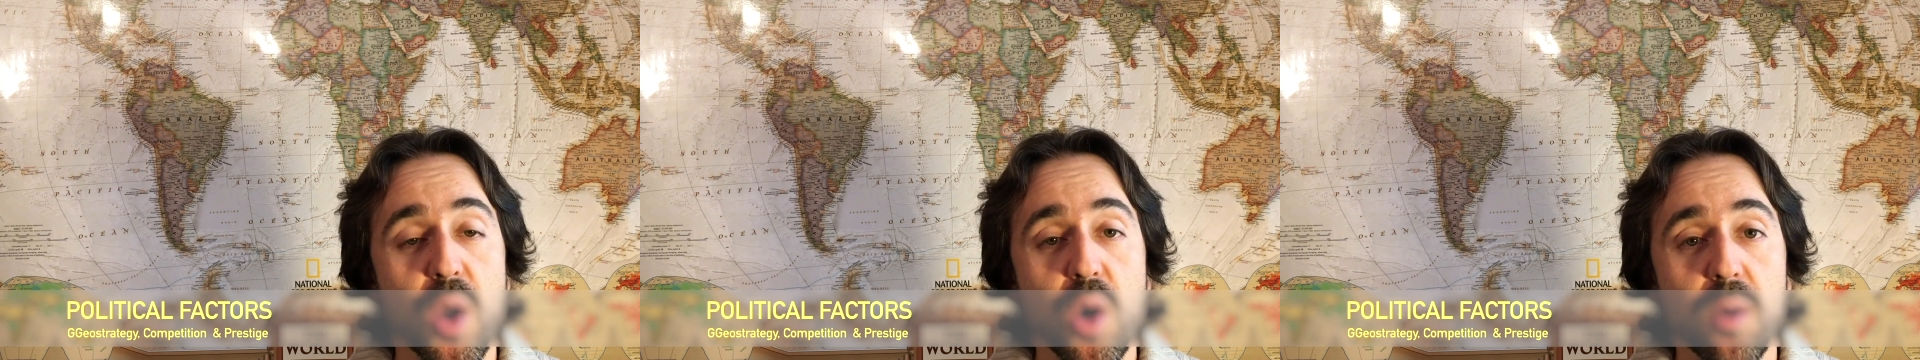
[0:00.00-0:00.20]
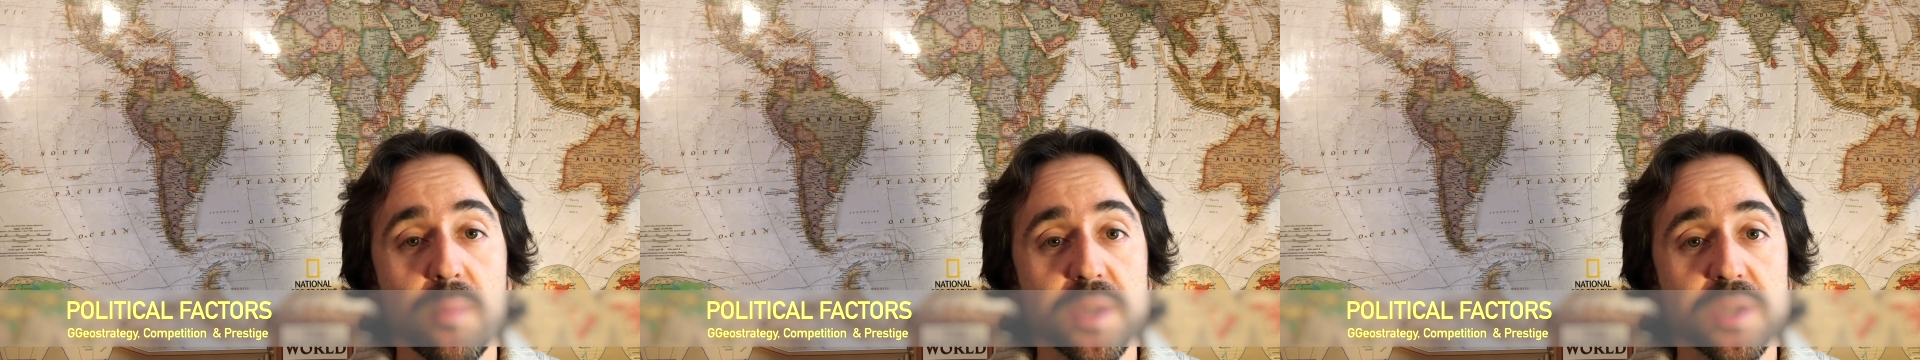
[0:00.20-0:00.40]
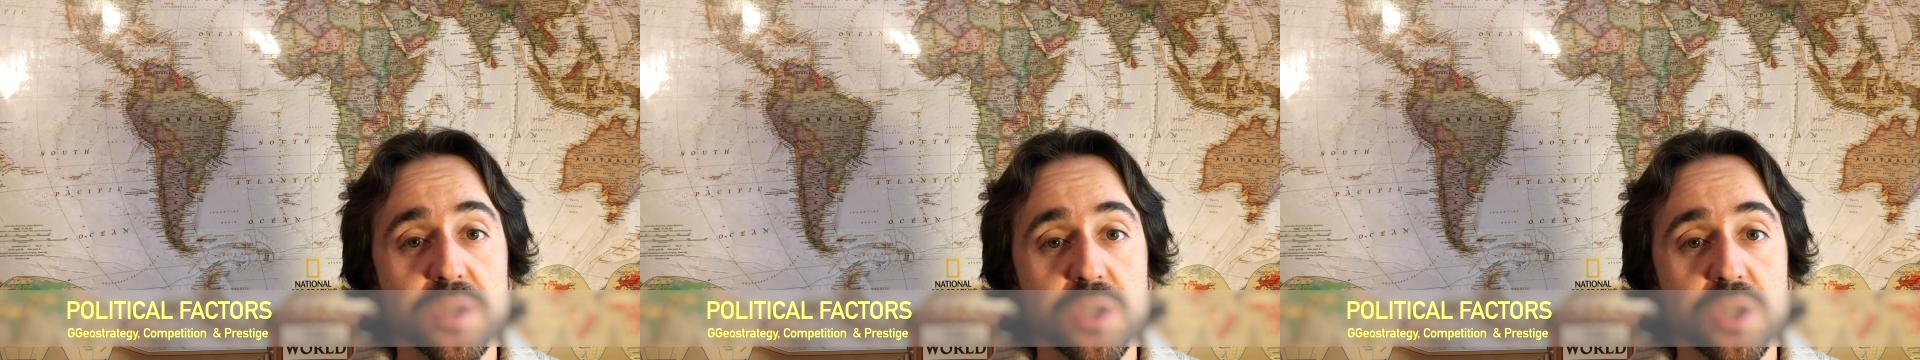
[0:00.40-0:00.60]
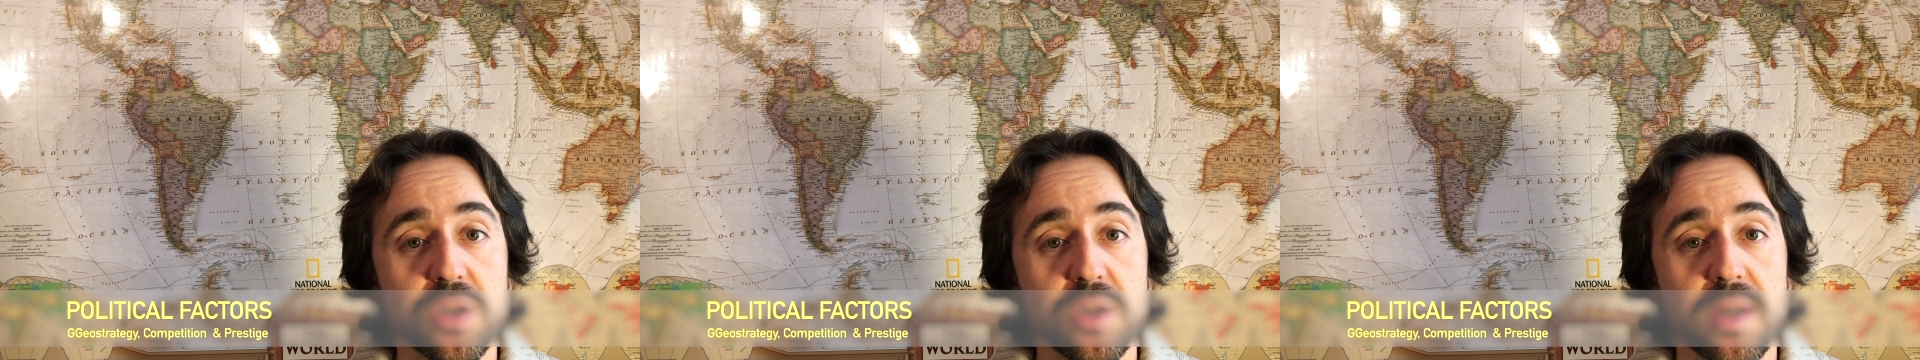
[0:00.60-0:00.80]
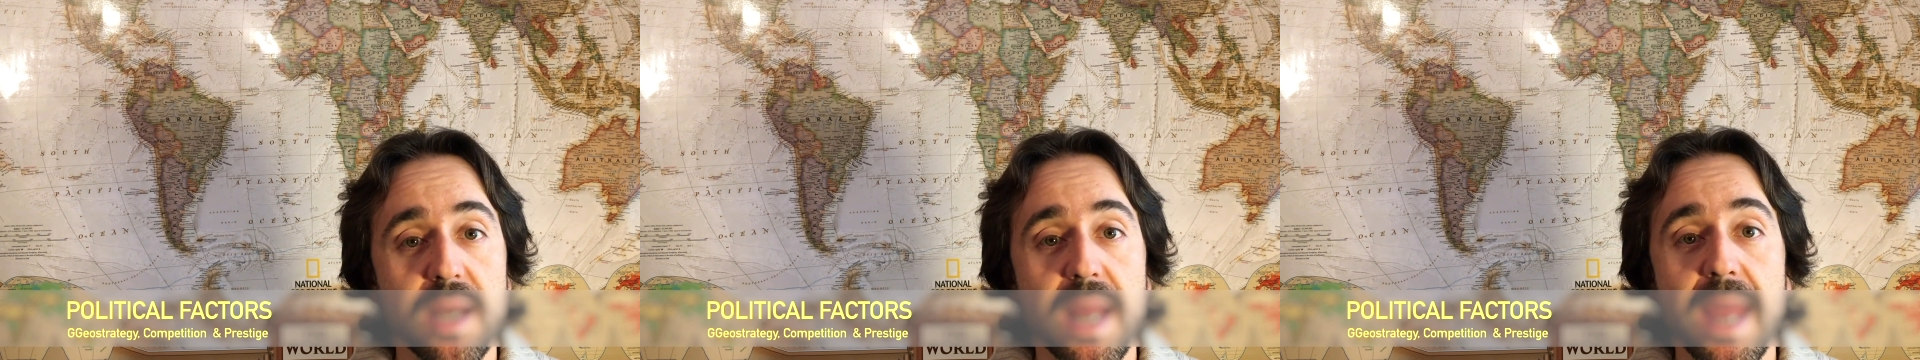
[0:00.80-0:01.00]

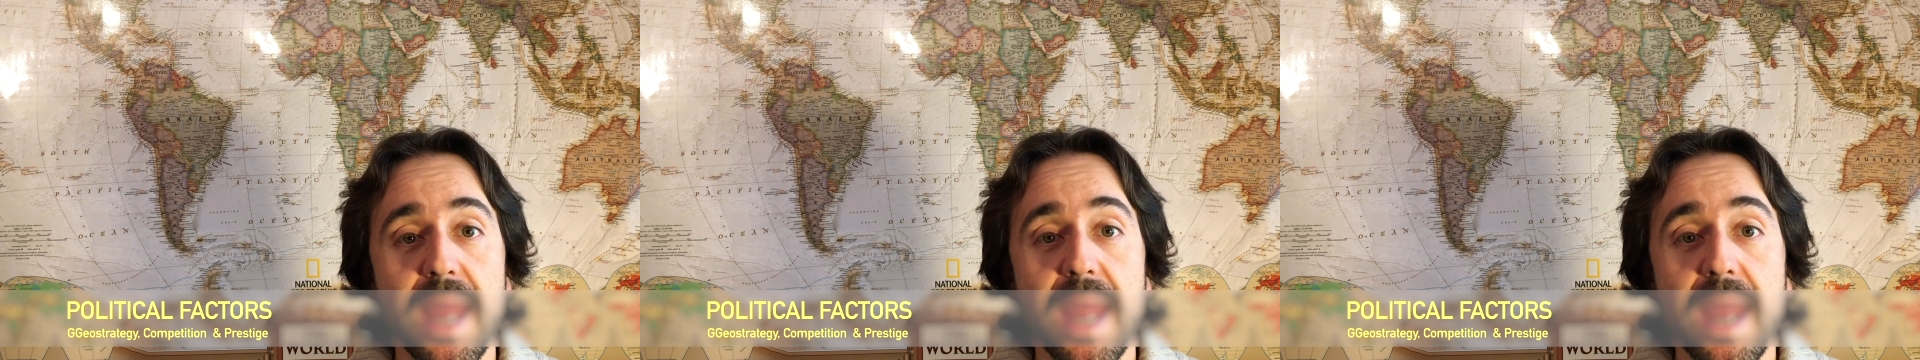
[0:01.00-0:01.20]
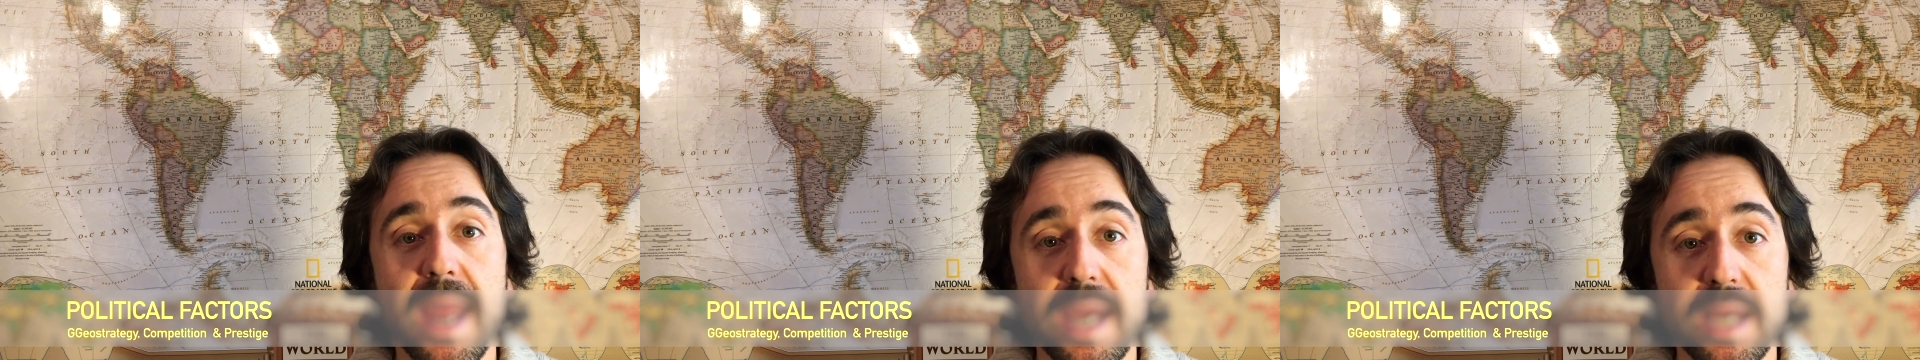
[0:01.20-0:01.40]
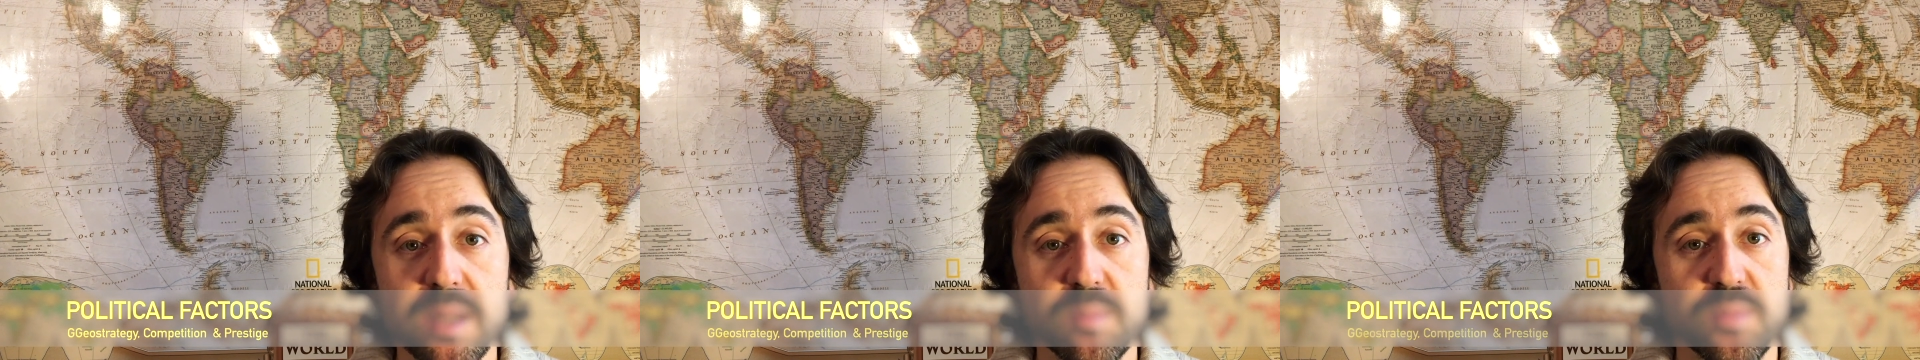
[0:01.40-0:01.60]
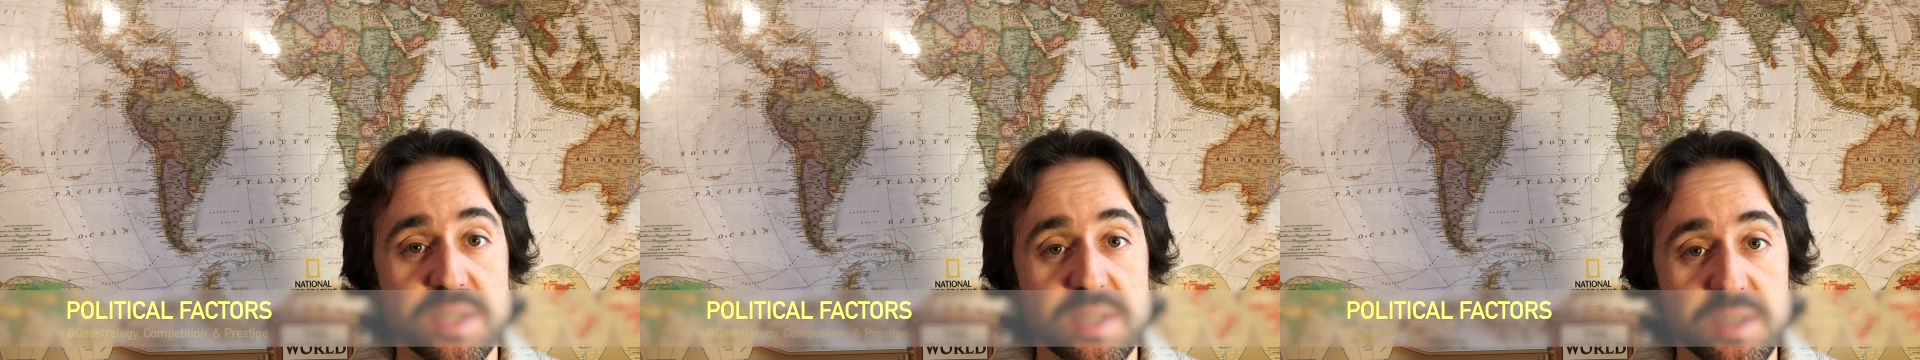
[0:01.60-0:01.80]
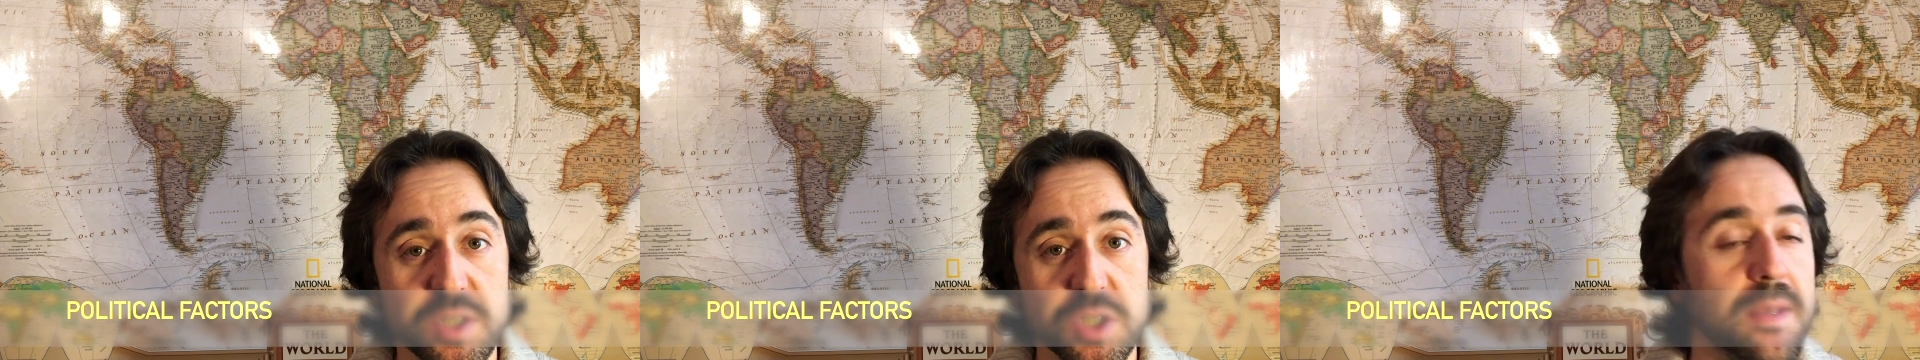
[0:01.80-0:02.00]
competition, and
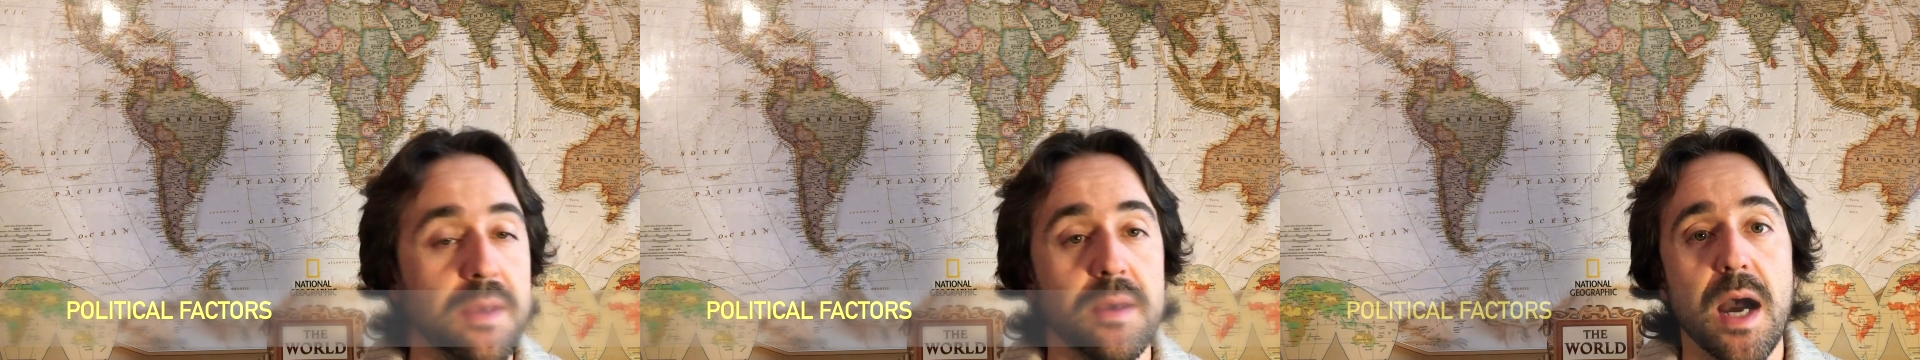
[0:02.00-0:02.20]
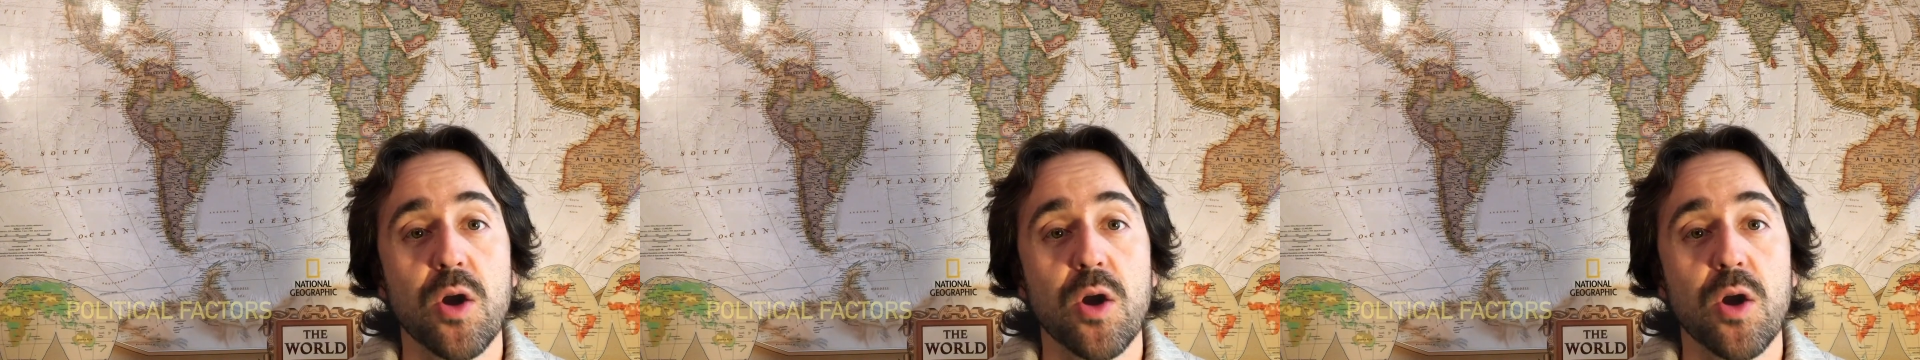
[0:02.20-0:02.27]
prestige.